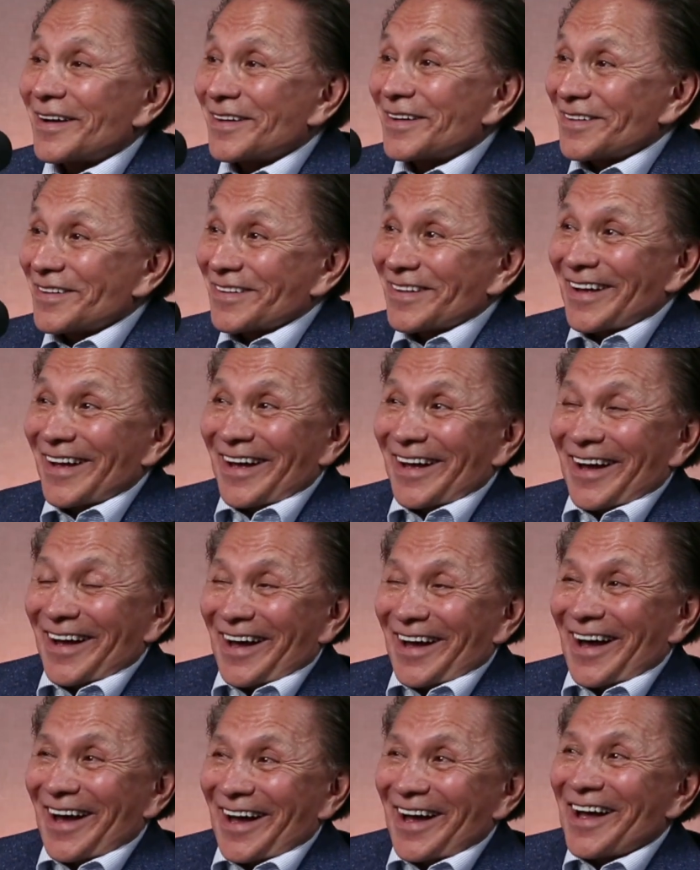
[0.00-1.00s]

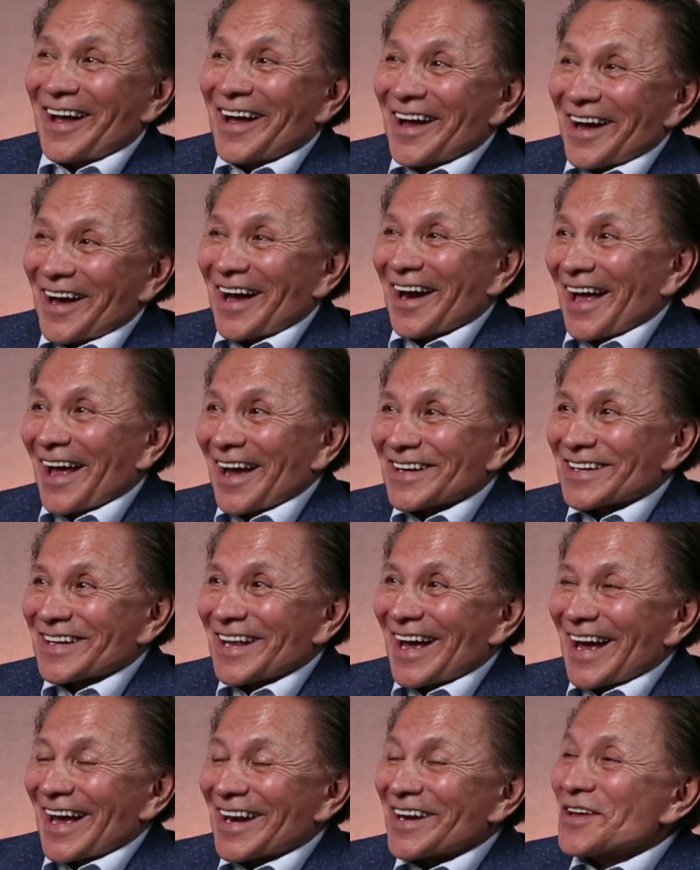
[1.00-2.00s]
I like
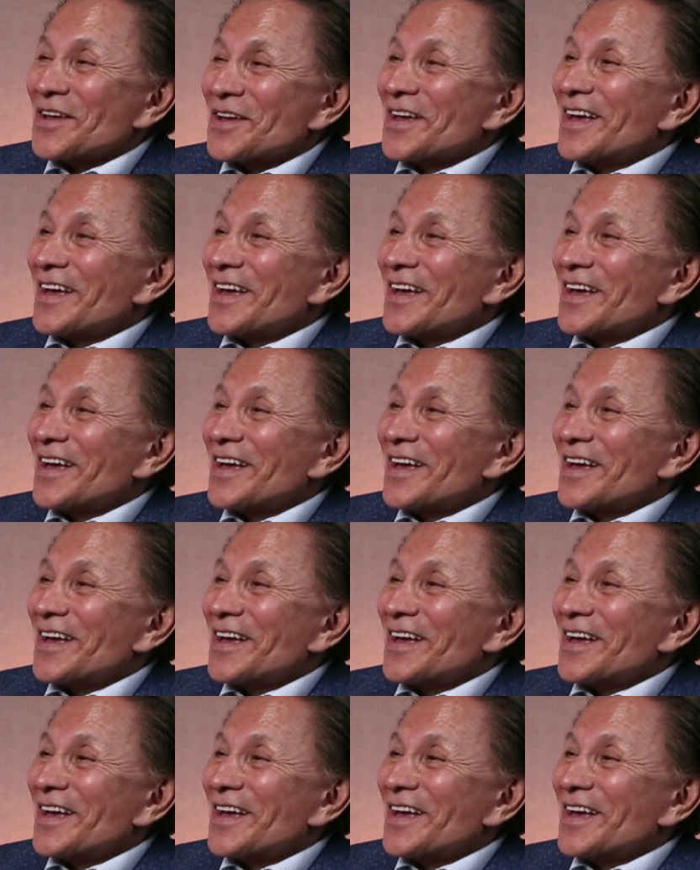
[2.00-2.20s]
that.